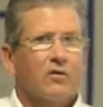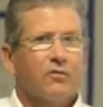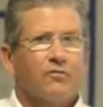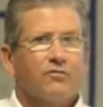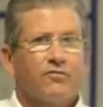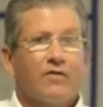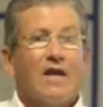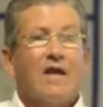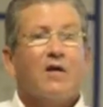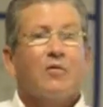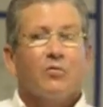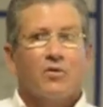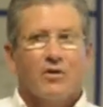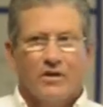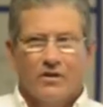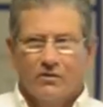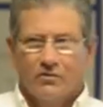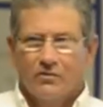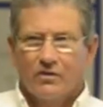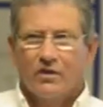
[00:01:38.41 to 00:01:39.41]

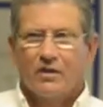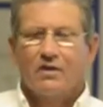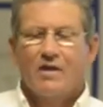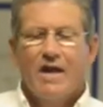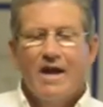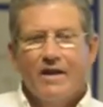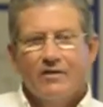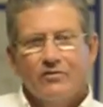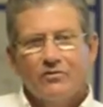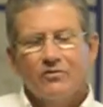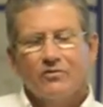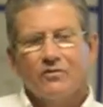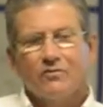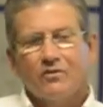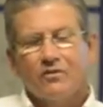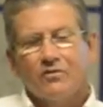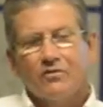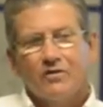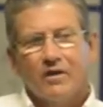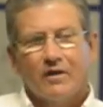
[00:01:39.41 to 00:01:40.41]
families and classes of
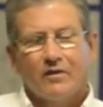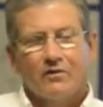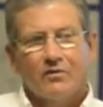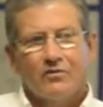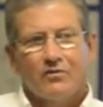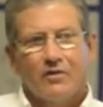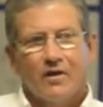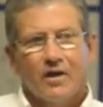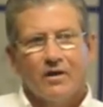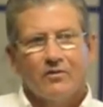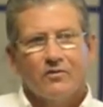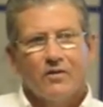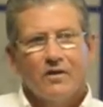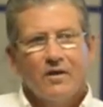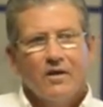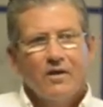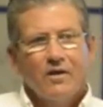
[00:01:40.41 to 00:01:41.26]
insecticides.